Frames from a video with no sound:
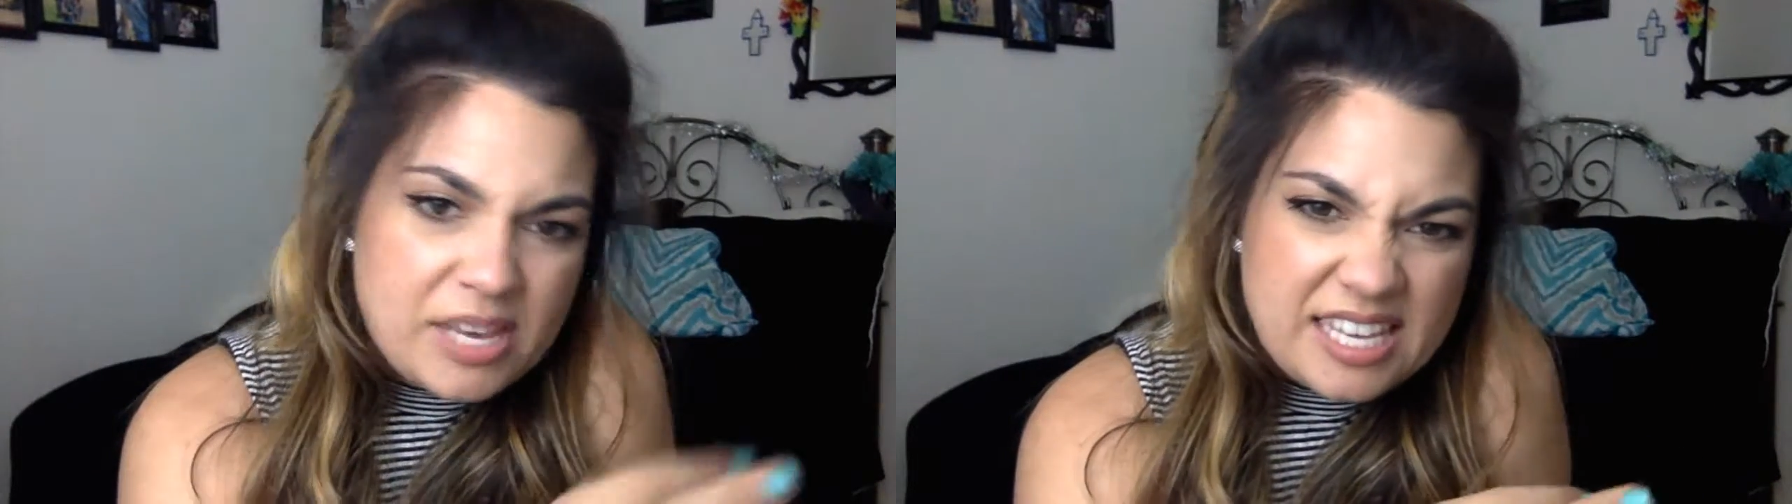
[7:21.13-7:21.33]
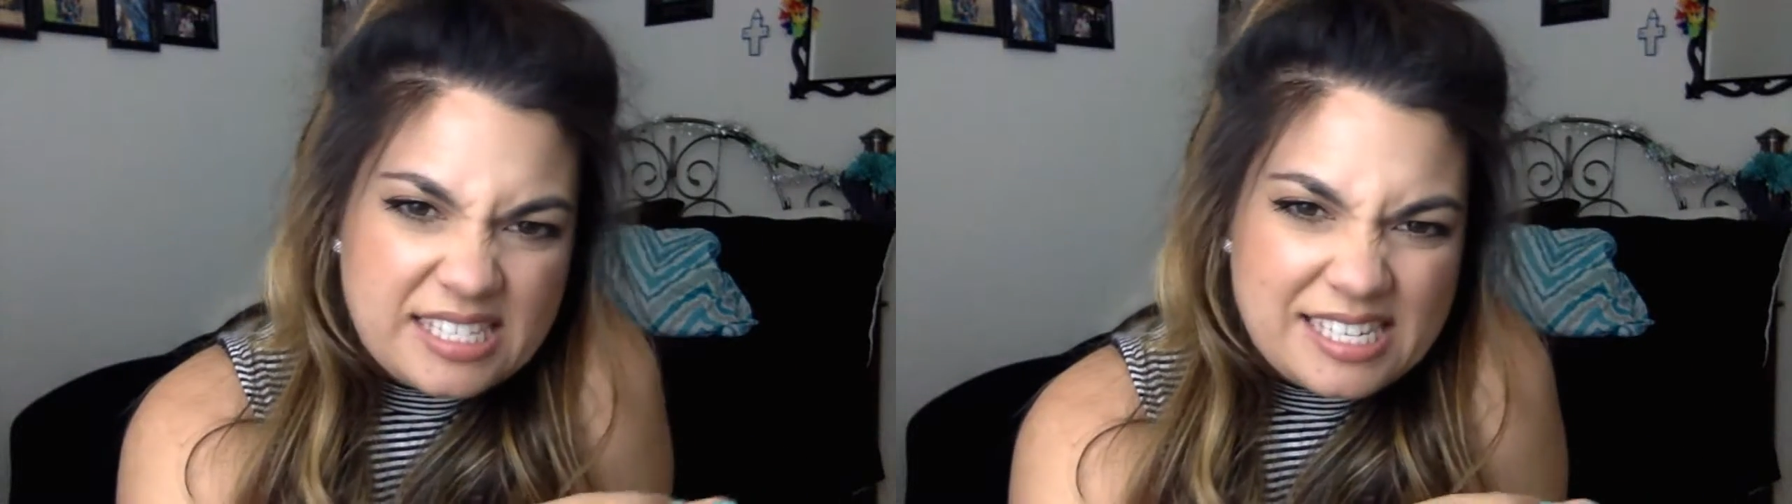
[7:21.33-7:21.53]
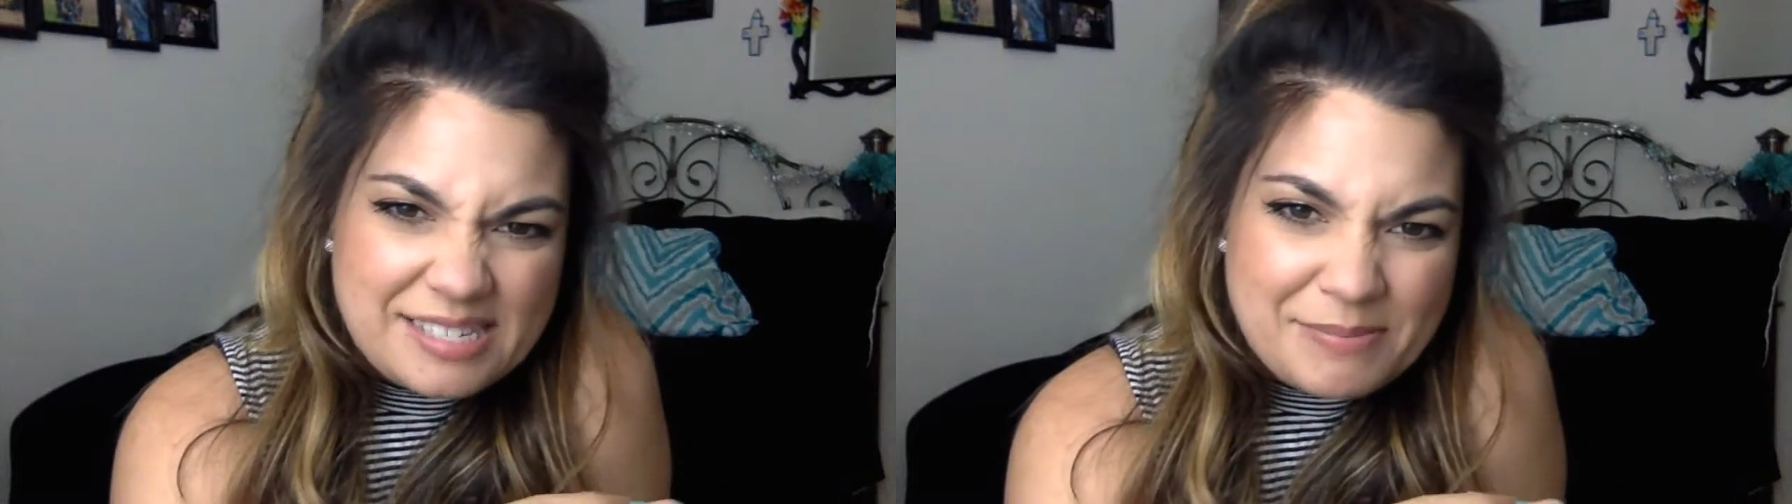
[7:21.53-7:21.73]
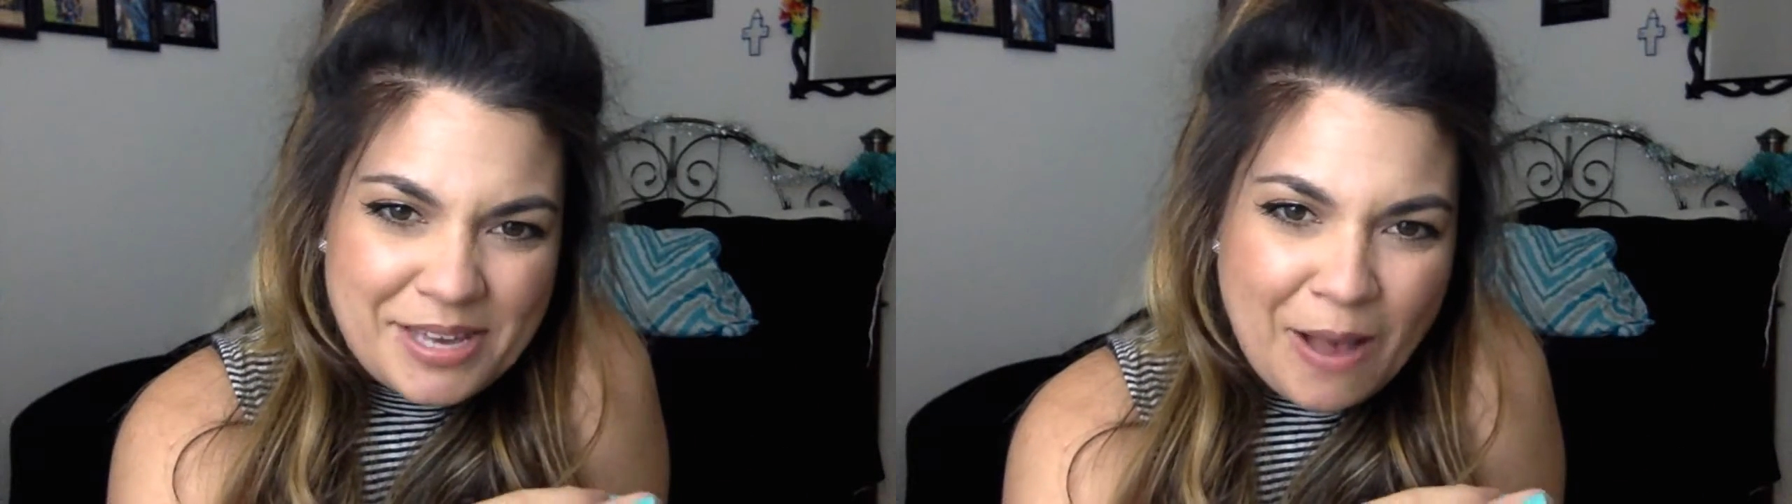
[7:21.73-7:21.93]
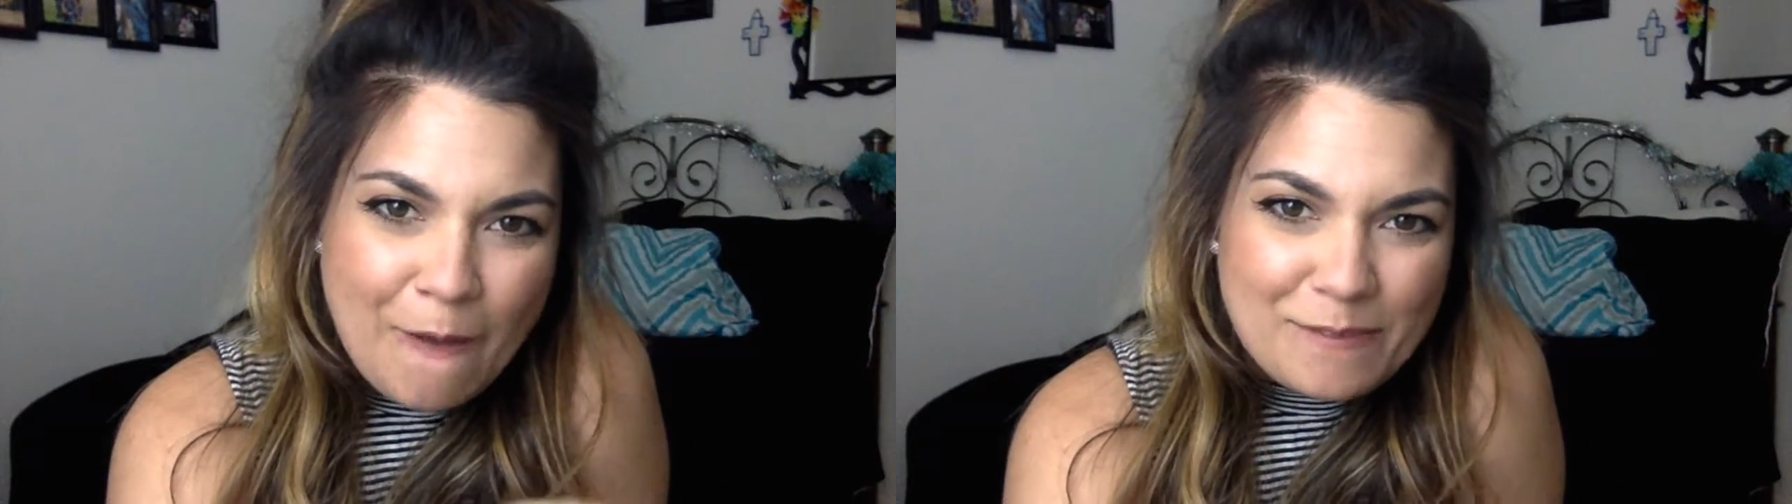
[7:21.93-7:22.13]
pisses me
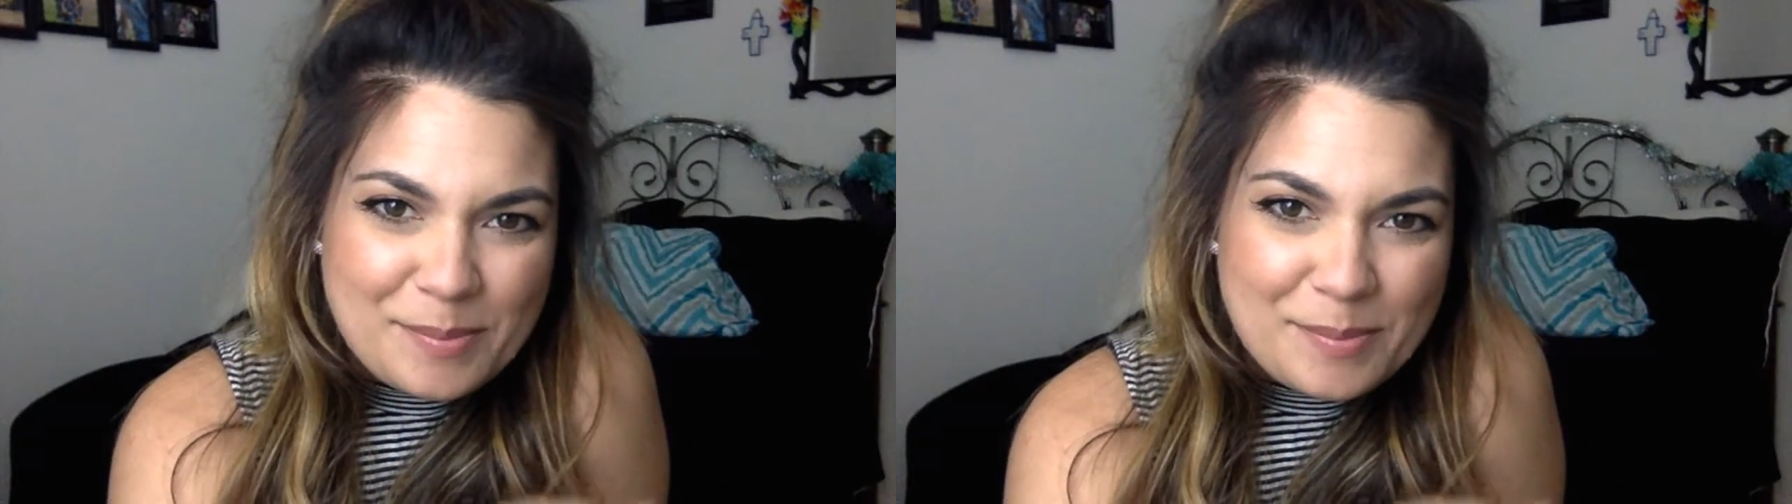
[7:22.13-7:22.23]
off,